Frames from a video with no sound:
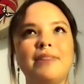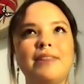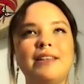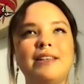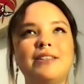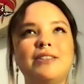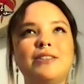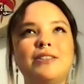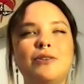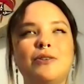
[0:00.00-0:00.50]

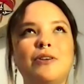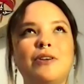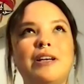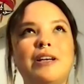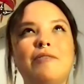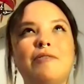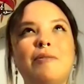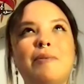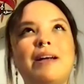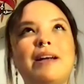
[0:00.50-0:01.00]
story
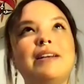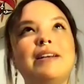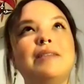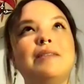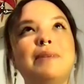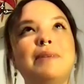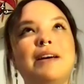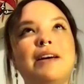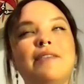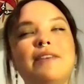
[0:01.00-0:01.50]
and reminded
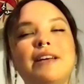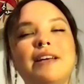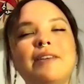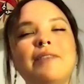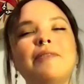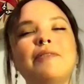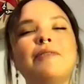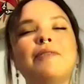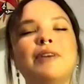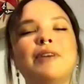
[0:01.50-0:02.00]
me of it
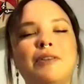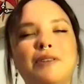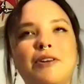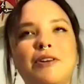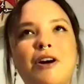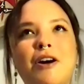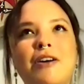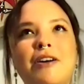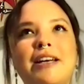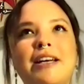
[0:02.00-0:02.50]
when you were
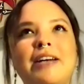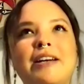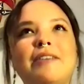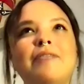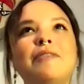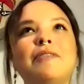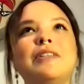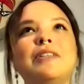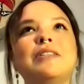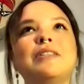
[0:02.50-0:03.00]
talking
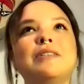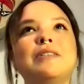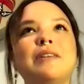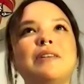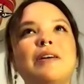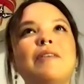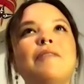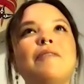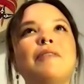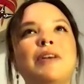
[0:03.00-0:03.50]
was
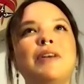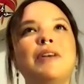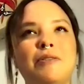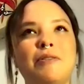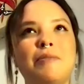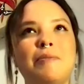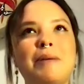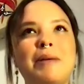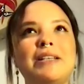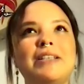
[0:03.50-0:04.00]
when you
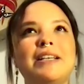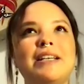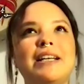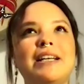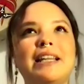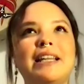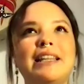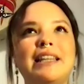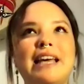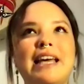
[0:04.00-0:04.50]
were
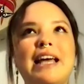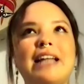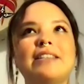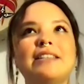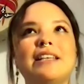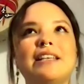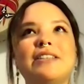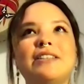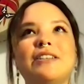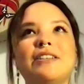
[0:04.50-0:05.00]
mentioning like the
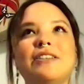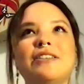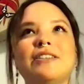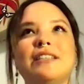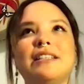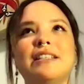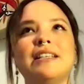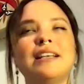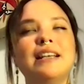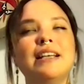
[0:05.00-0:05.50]
ancestors
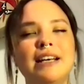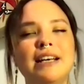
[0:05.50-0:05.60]
and